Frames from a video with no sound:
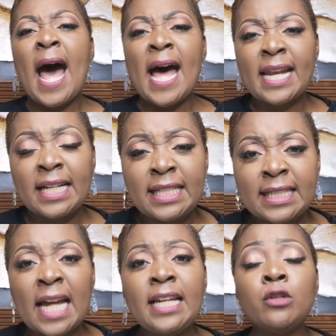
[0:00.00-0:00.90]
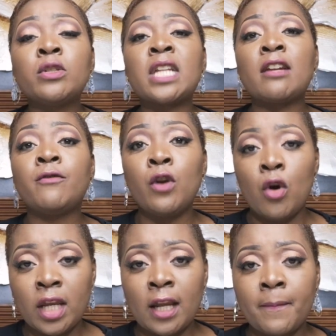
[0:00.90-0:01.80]
and I decided to start
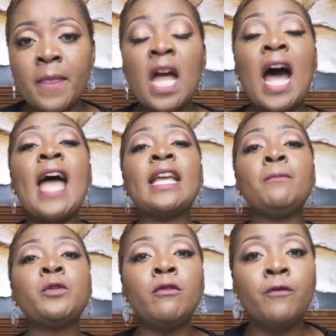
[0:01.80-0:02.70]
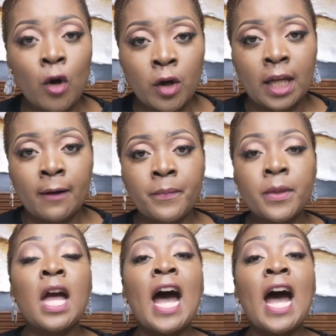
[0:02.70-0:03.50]
vlogging. I kept on vlogging.